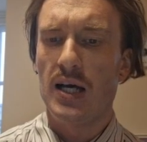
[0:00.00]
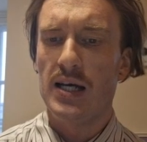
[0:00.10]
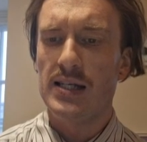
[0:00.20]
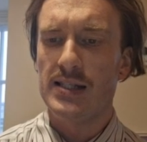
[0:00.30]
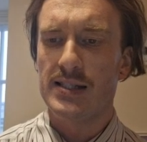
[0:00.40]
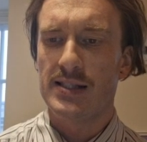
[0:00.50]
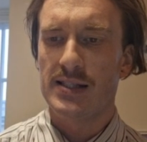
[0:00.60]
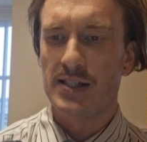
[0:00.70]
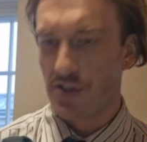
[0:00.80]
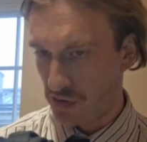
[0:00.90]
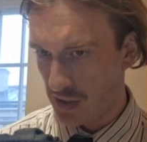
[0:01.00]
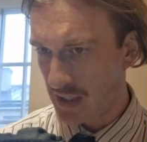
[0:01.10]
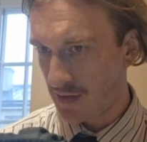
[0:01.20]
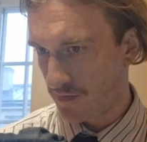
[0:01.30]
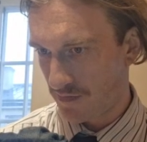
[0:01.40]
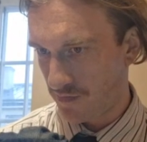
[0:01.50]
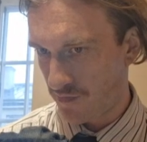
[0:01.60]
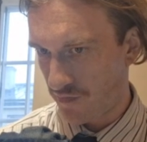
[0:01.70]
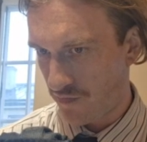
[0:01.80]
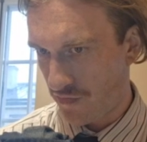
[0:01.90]
is a street
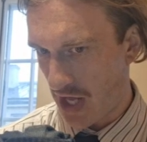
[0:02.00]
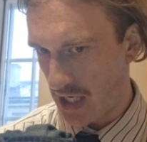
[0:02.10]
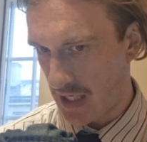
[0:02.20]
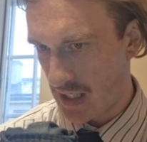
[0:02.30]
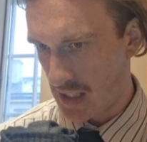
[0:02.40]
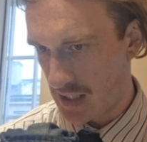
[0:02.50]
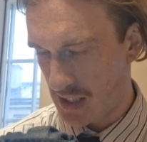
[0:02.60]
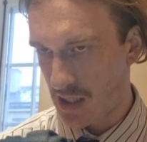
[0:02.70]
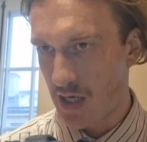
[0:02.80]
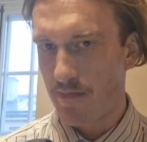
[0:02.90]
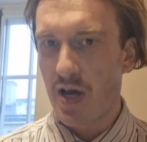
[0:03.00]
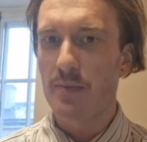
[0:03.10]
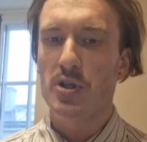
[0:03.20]
that is maybe